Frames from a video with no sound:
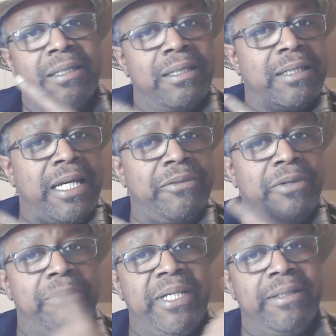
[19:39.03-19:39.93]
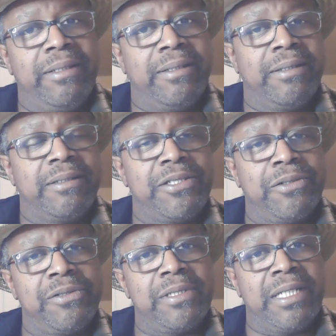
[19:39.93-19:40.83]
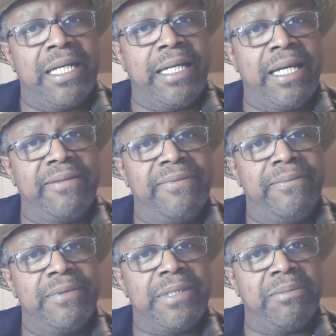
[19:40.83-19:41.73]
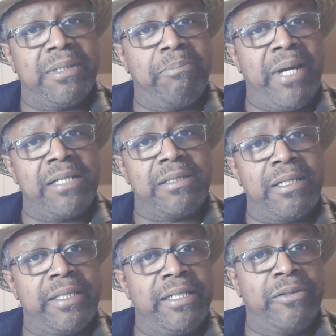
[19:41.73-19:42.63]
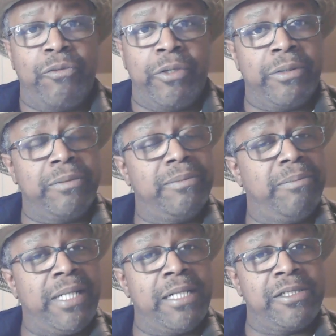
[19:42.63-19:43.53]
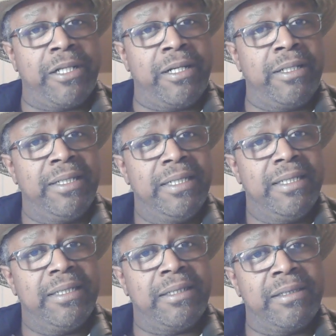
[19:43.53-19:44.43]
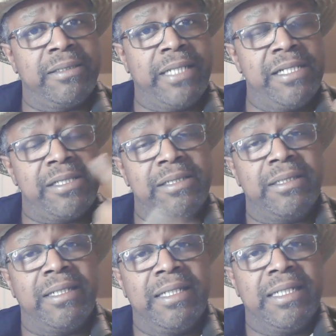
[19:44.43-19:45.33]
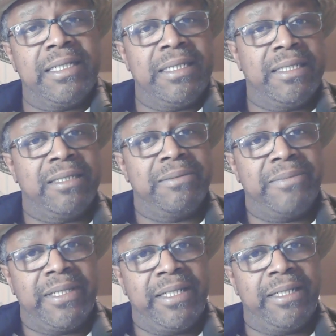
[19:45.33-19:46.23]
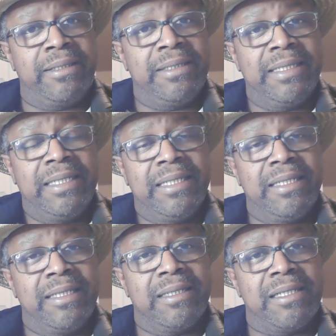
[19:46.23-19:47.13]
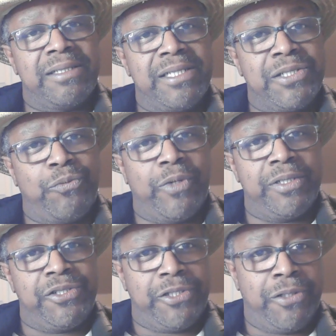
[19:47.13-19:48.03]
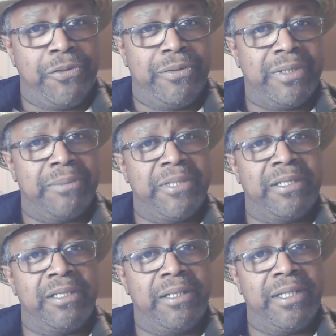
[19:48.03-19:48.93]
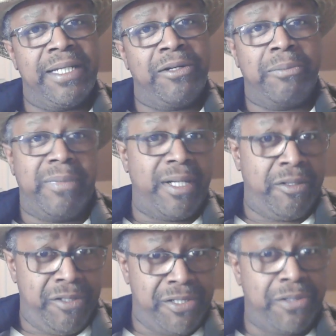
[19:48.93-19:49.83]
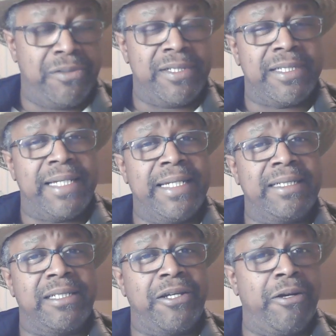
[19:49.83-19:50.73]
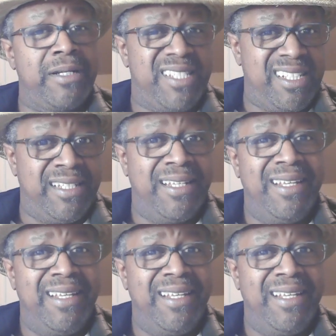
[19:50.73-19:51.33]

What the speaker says: That ribbon shows that I have some of the best honey in the world, Black Jar honey tasting. Again, that's just one show. I'm going to enter other shows as I get the currency